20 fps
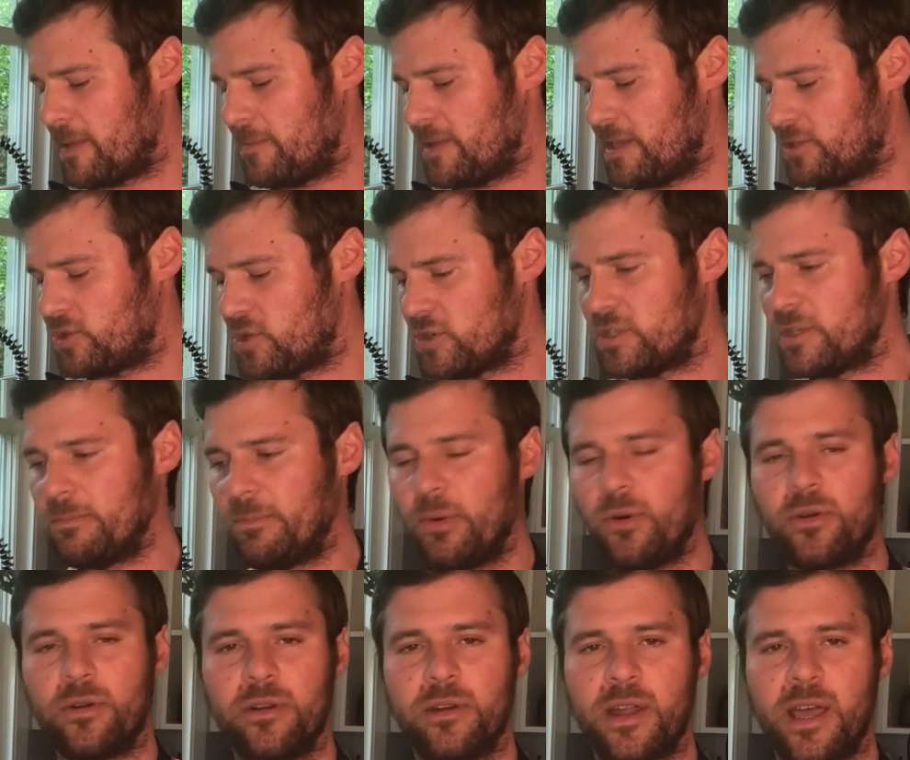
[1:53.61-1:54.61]
It's just
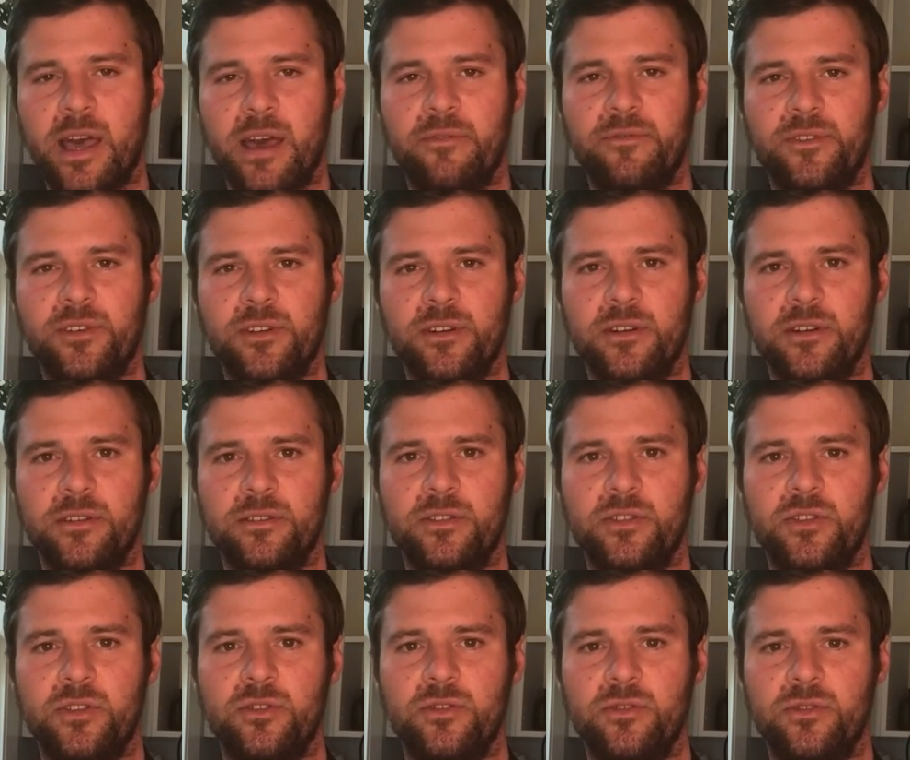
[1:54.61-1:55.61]
important after
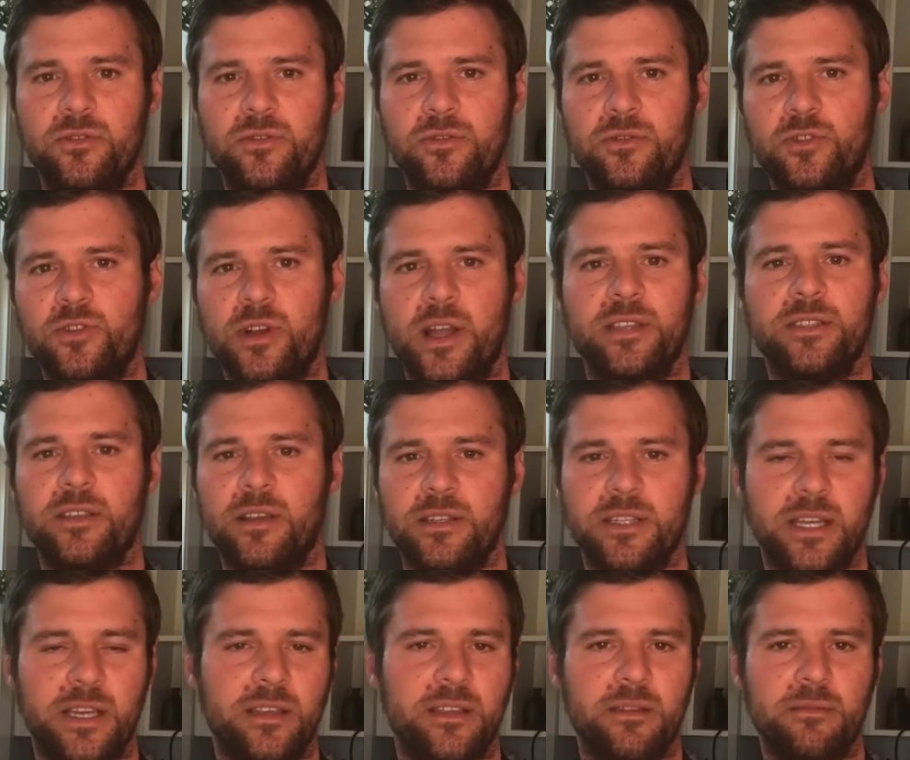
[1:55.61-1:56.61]
to dry
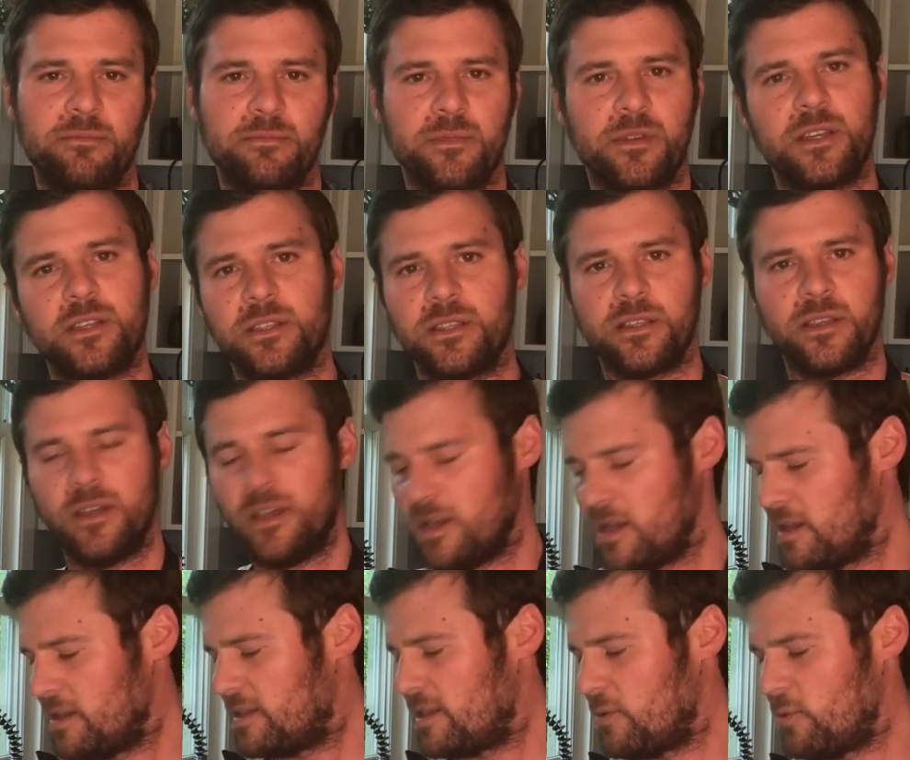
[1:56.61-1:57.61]
saute them because
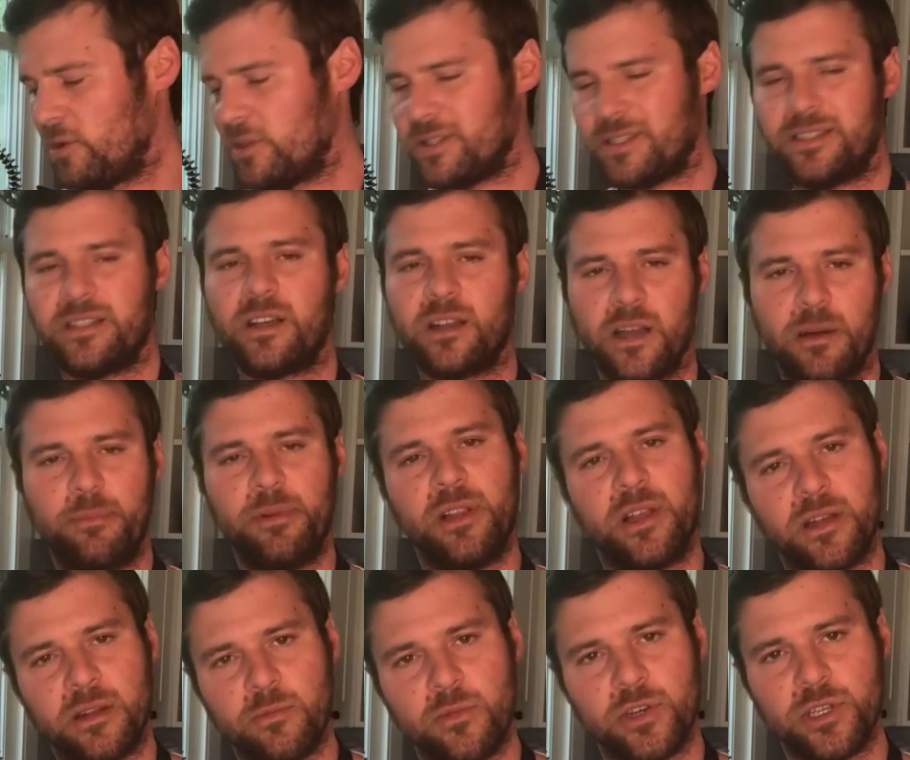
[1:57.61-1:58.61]
they will suck up a
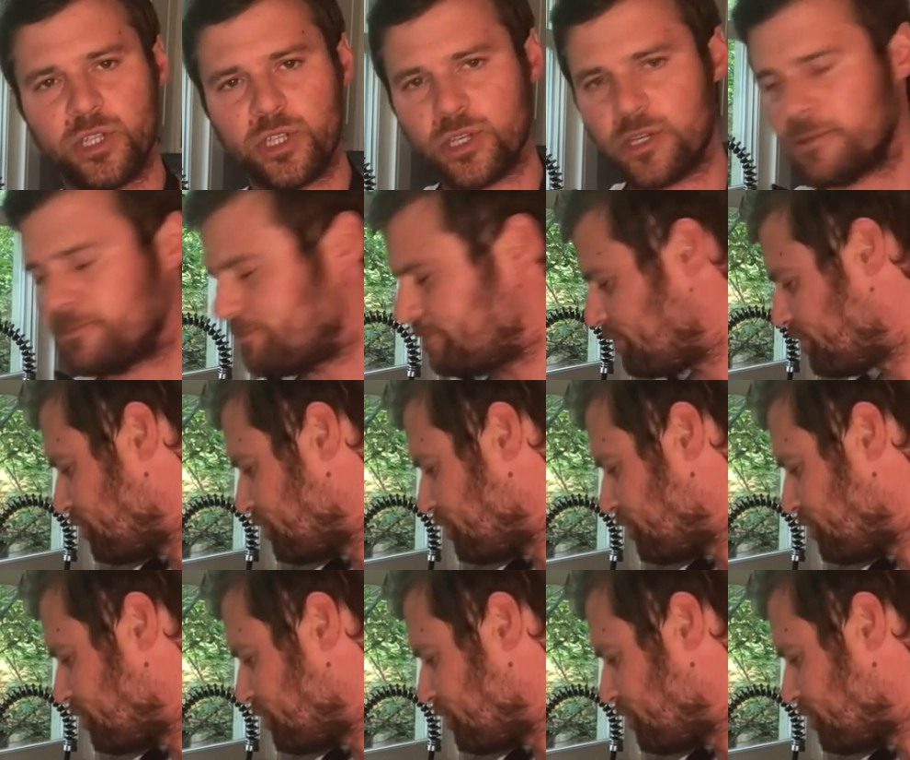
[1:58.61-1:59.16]
lot of moisture.